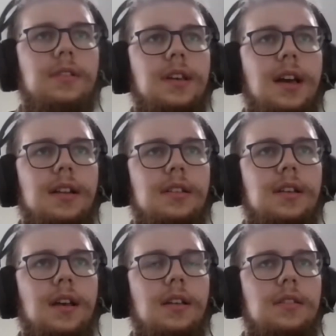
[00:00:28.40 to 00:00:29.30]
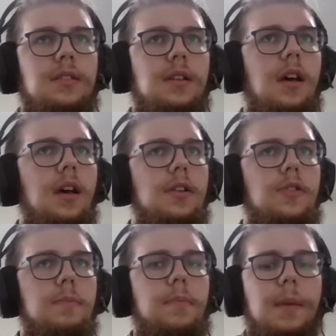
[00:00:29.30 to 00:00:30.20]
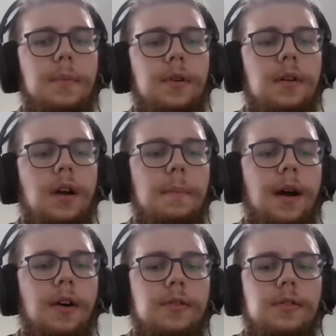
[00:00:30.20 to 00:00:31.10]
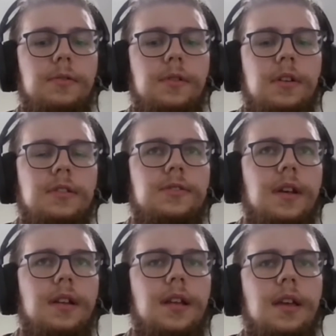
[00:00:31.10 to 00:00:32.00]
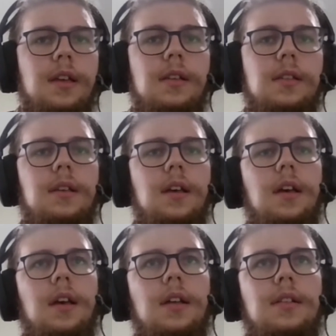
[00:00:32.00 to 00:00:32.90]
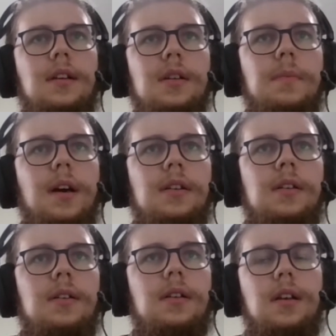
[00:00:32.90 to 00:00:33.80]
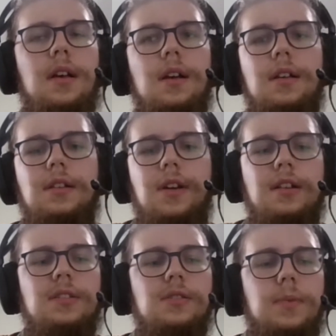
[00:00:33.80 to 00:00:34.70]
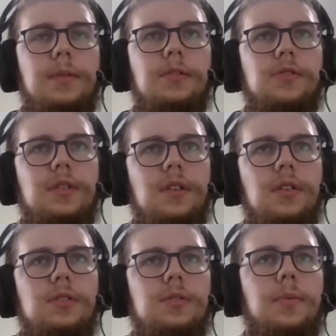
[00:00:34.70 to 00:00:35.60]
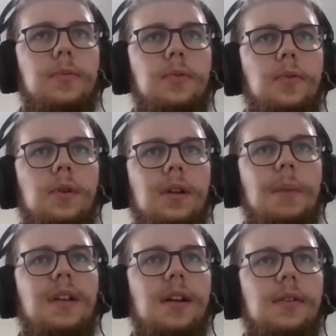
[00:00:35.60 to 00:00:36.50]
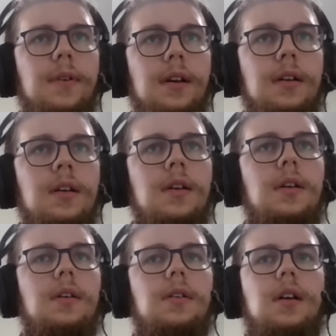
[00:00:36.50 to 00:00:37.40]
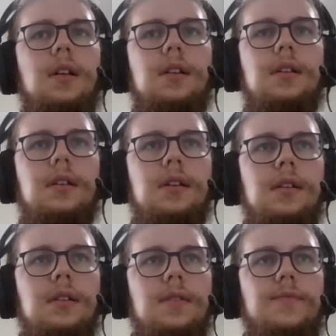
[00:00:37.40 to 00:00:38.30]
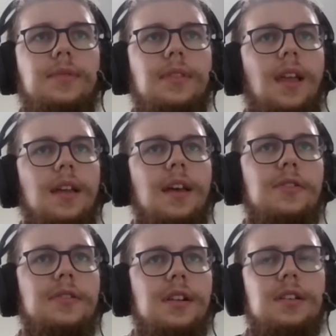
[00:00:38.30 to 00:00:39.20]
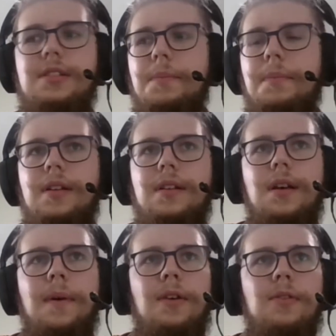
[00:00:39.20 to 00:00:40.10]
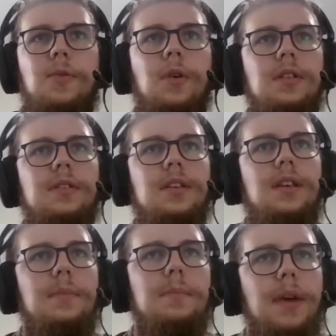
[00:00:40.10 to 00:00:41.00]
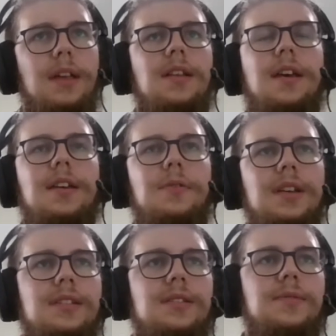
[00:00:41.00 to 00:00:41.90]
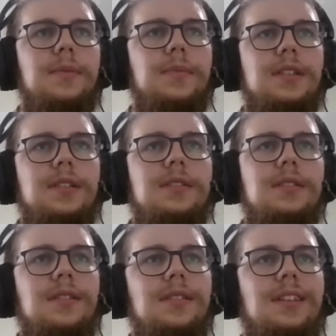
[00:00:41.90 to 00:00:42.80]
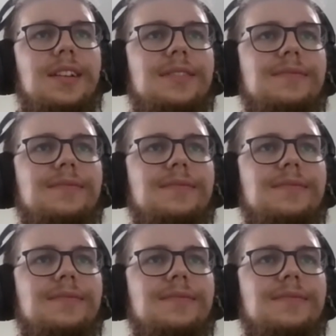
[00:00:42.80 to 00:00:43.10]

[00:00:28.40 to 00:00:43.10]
Deanna's new paper about constraining dark matter interactions with neutrinos through Lyman Alpha. And can you tell us a bit about what are the main takeaways from this, Deanna?